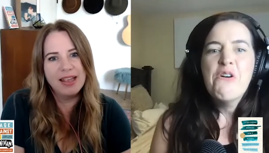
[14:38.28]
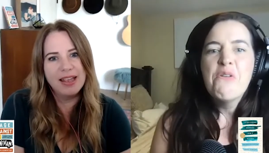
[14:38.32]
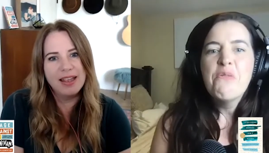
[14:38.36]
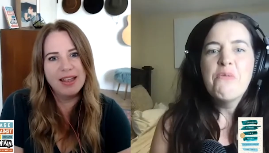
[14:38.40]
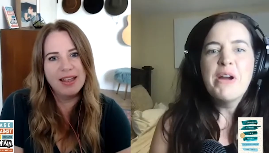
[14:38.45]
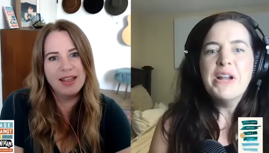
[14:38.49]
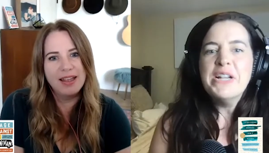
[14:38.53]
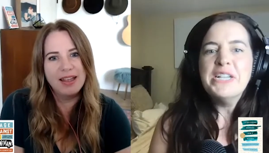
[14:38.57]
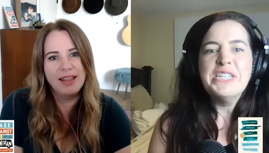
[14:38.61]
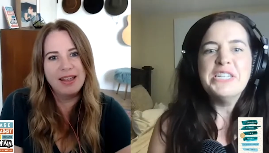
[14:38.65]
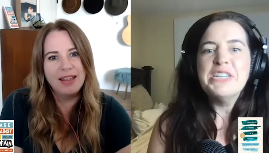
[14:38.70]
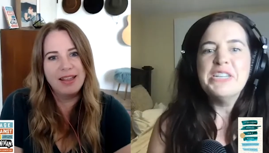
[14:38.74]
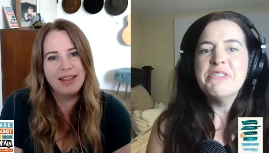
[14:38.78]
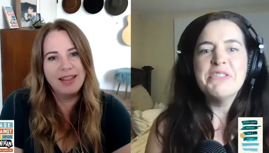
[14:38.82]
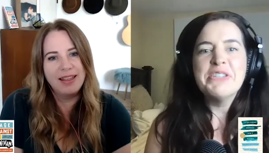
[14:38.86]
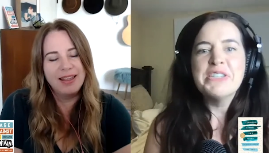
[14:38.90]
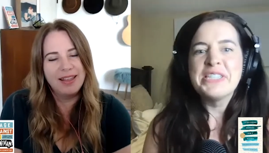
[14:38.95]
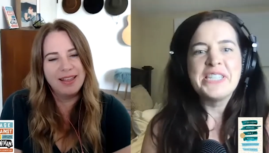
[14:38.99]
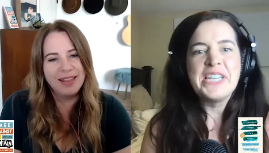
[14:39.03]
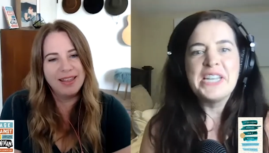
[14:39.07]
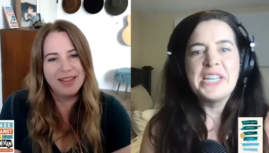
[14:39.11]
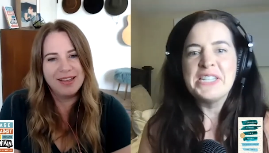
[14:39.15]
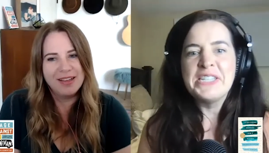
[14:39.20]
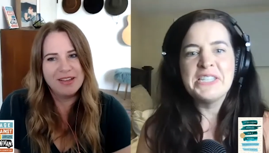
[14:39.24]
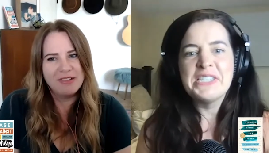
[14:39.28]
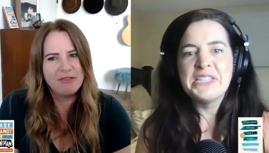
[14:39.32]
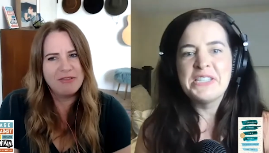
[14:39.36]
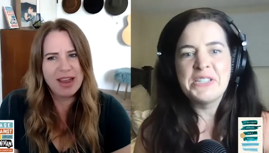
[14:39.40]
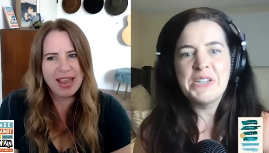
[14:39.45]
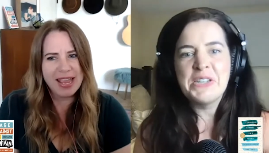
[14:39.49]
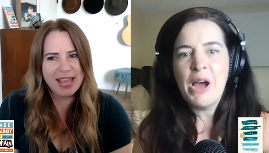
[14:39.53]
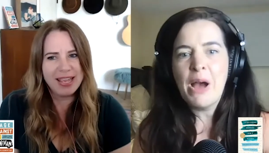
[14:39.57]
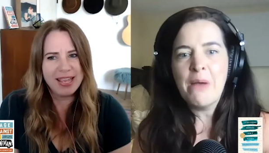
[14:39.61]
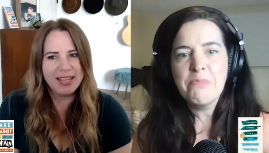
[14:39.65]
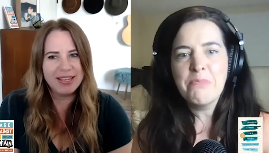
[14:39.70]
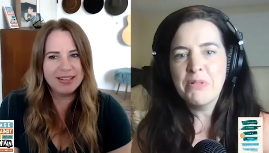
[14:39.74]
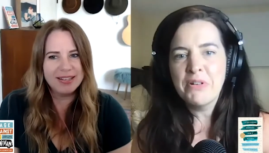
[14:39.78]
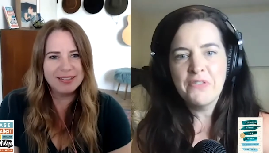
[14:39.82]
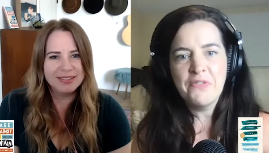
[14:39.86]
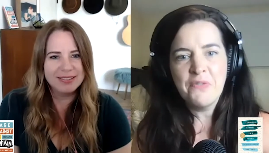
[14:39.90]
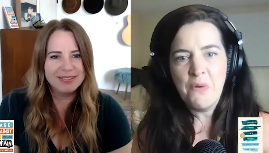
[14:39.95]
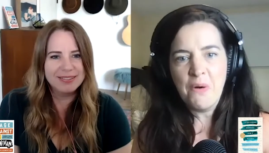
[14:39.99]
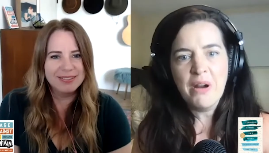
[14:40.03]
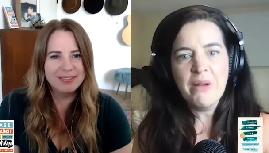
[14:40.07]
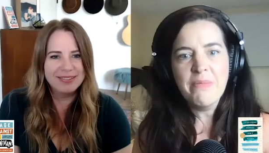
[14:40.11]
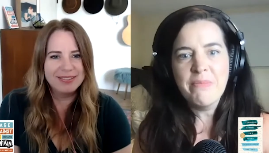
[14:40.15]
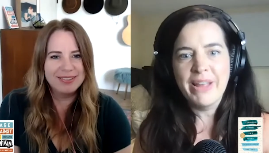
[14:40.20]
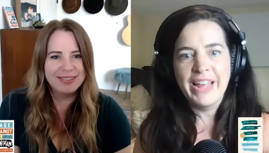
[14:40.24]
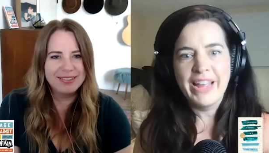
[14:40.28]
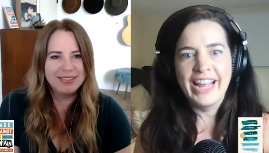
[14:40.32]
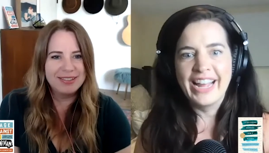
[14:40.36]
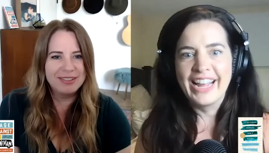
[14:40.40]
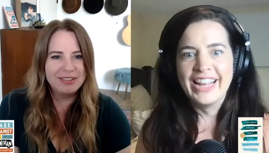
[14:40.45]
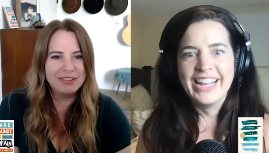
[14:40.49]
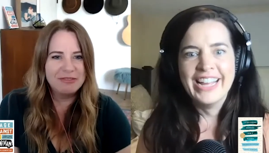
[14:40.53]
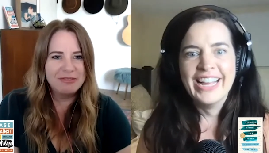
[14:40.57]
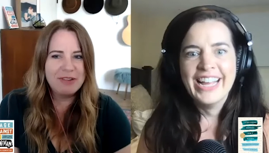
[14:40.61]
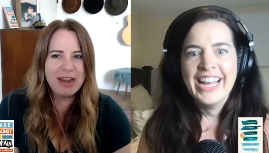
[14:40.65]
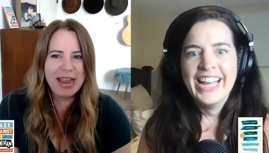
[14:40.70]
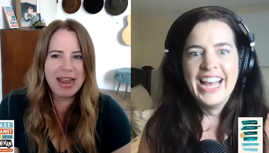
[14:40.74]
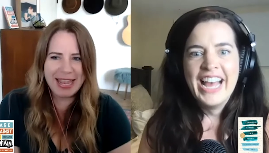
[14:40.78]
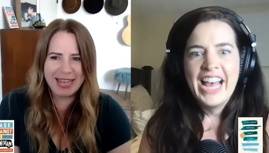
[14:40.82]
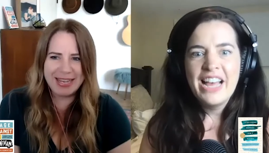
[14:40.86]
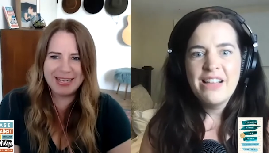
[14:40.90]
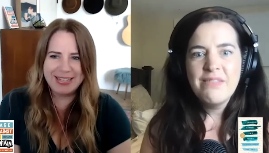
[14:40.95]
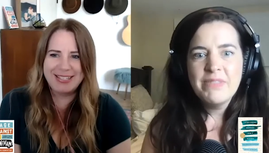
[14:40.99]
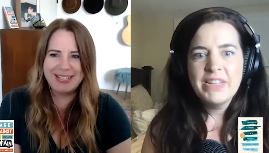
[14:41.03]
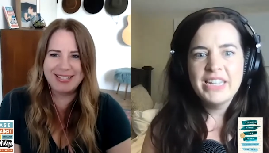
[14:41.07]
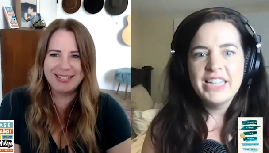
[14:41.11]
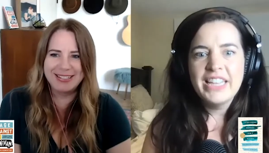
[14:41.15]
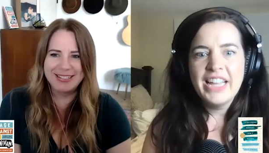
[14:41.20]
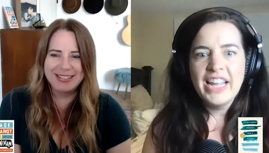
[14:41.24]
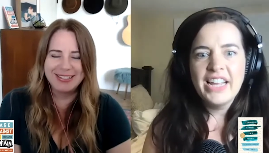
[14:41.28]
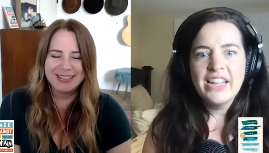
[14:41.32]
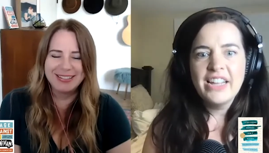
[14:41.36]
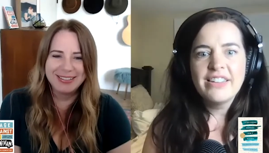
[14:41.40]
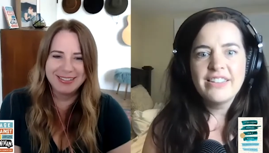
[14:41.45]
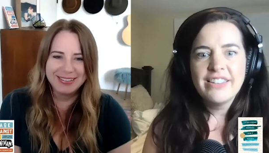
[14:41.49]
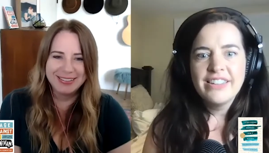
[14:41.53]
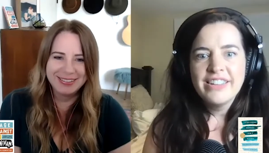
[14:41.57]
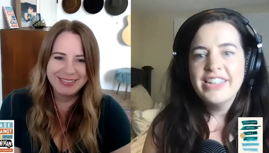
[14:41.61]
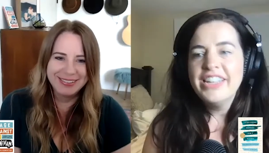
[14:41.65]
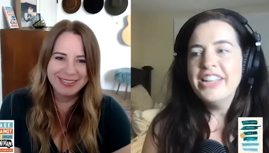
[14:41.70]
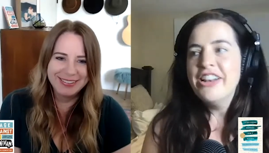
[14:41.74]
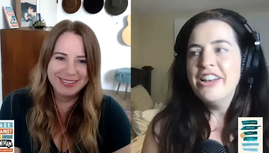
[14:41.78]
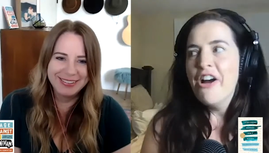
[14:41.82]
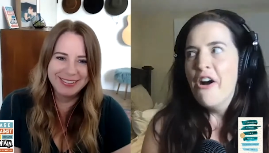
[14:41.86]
Speaker 1: when do you just get to stop right. performing right. and be like, you know,